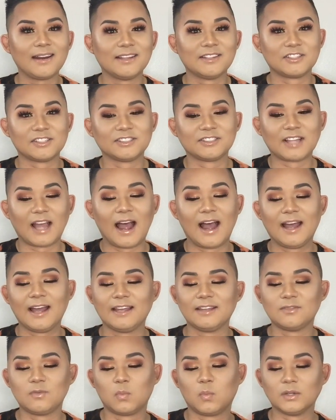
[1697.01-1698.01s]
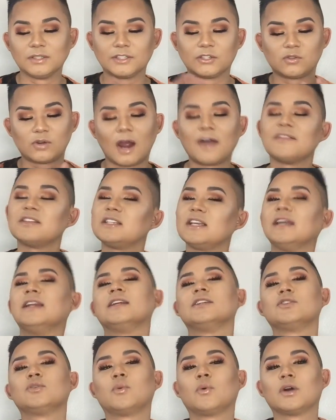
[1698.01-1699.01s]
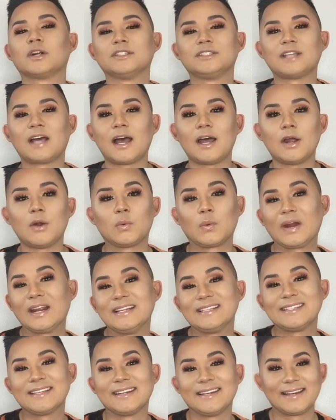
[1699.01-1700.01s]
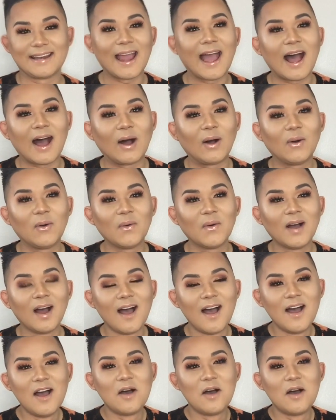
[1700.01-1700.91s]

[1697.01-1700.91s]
It just, I wasn't gravitating towards that right now.